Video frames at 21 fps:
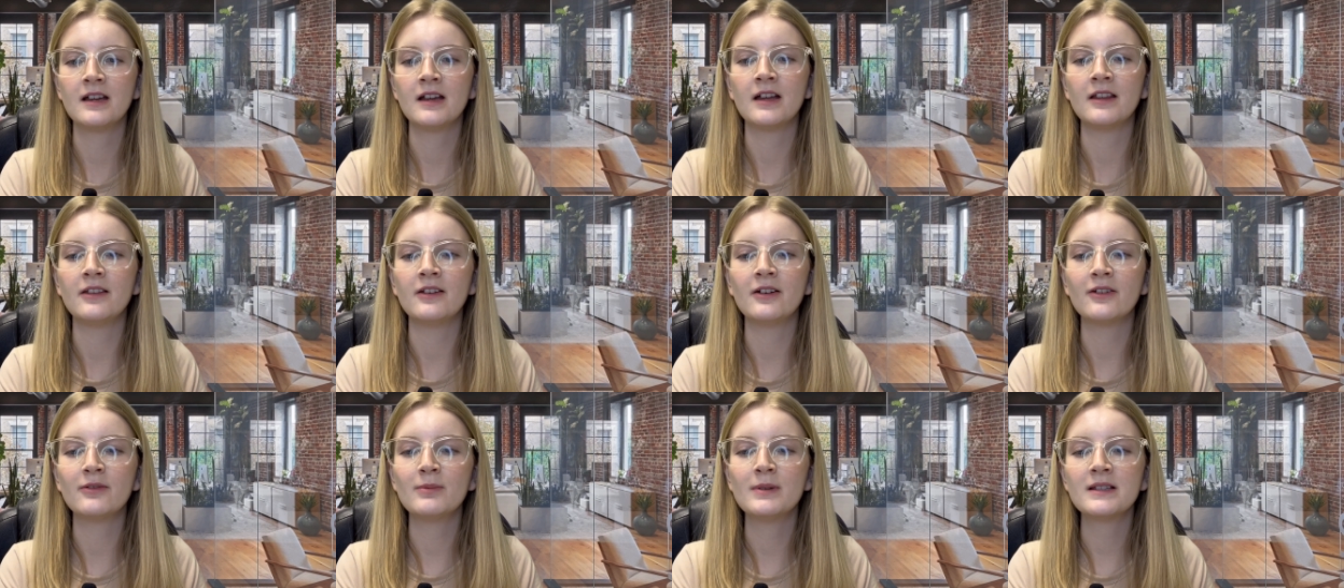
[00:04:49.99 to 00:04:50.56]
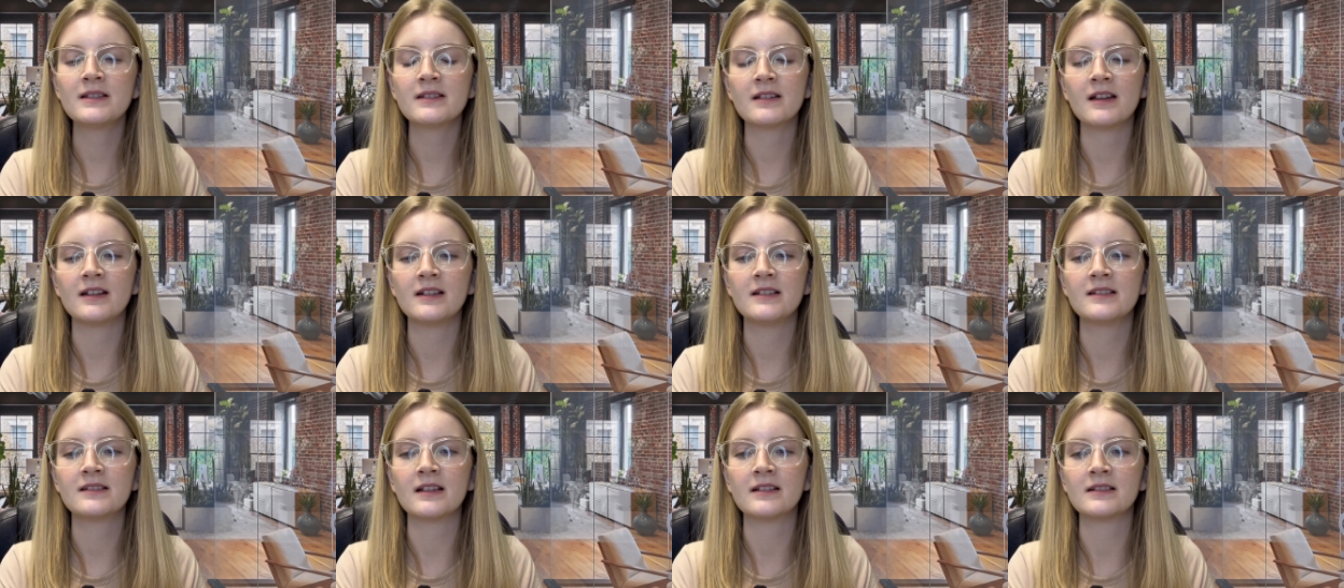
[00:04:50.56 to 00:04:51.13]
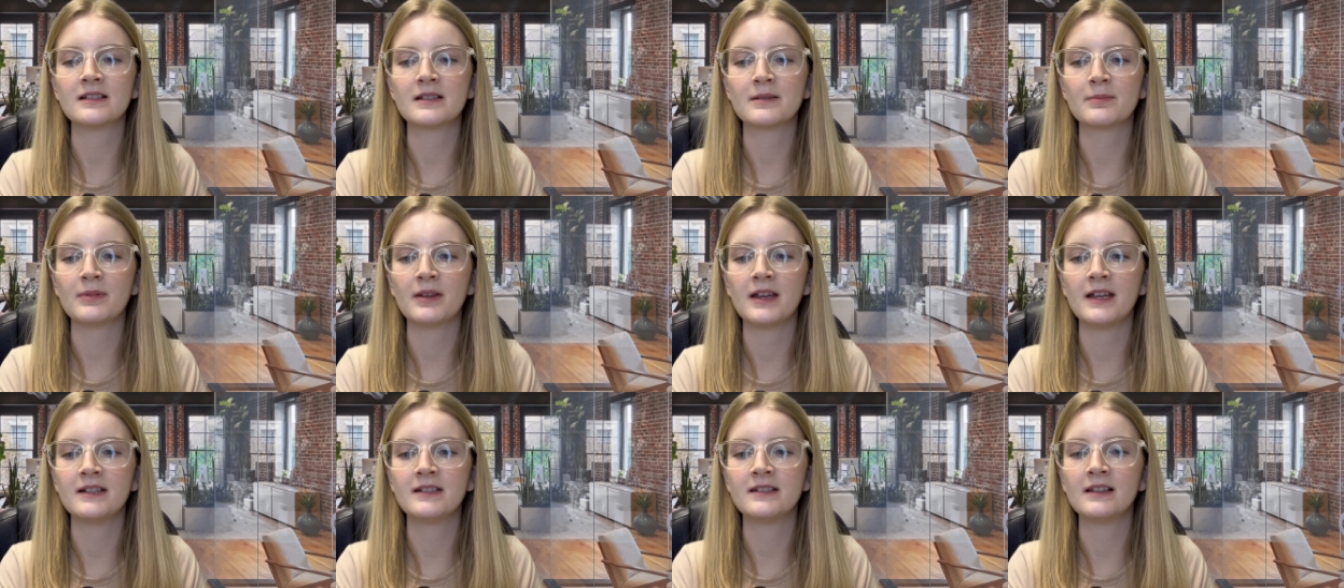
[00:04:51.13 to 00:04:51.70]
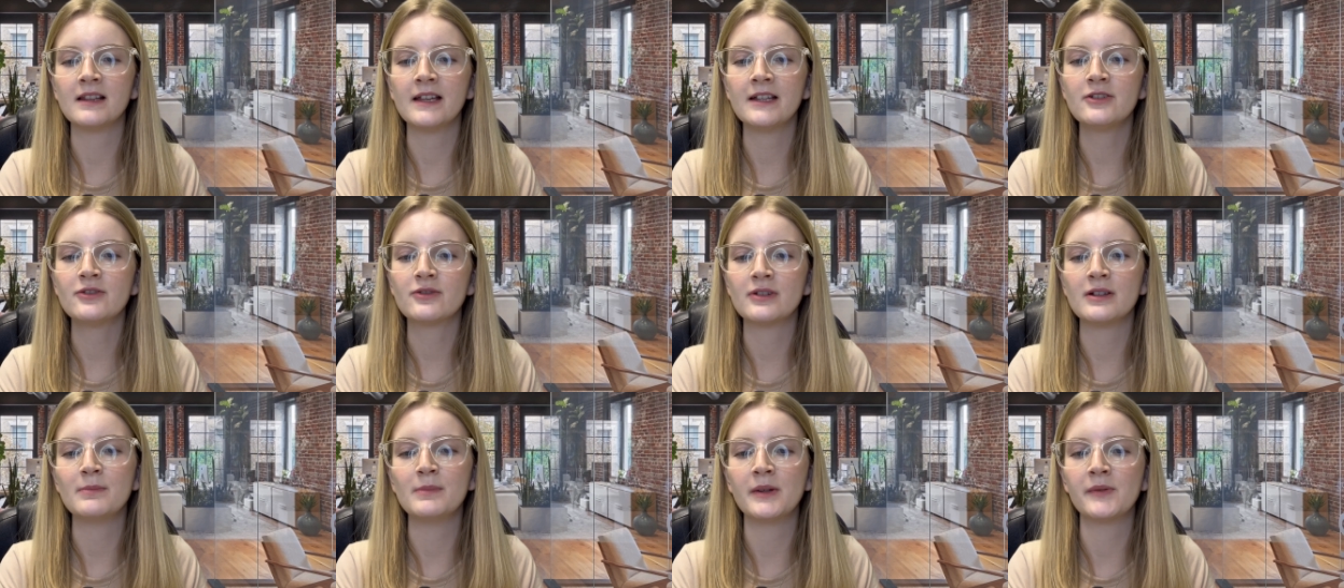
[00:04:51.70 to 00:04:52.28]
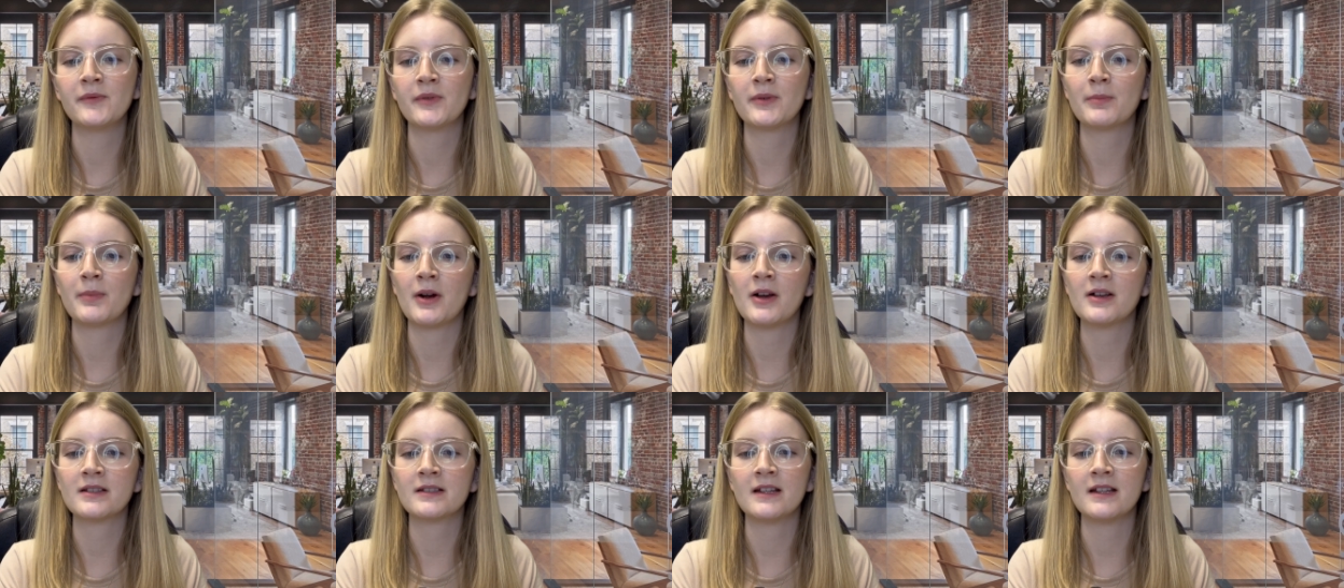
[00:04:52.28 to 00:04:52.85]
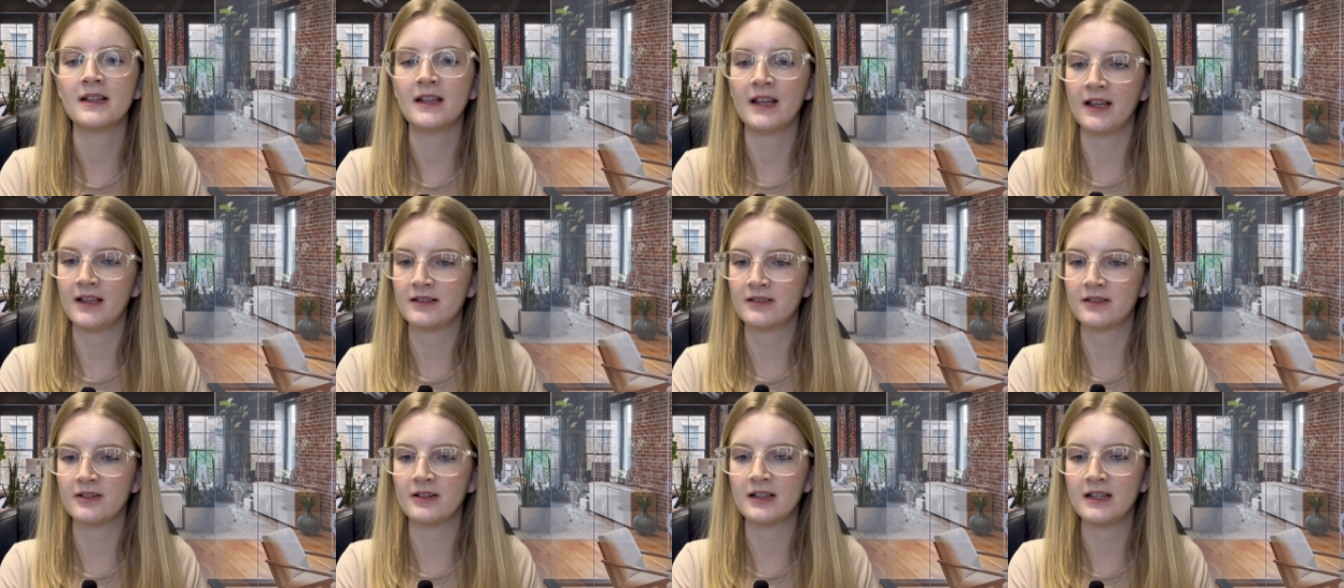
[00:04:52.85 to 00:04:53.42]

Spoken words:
there have been studies that display delayed treatment for prostate cancer